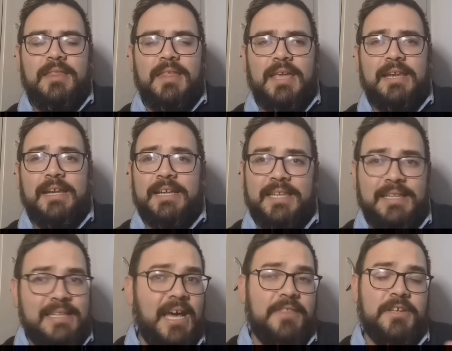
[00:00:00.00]
in
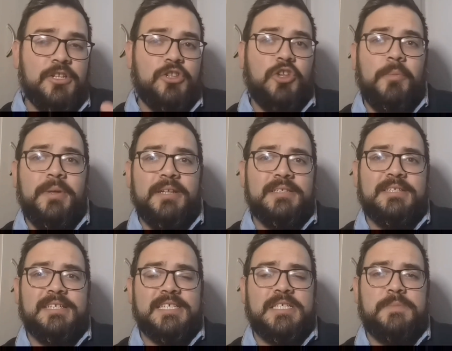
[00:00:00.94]
another dominant
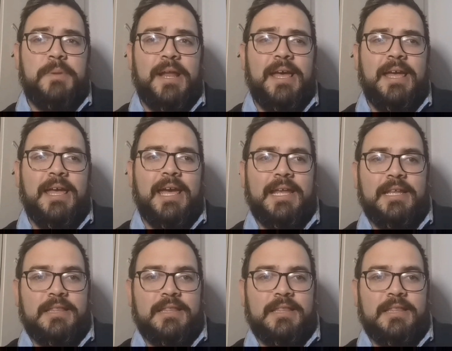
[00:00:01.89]
display, and at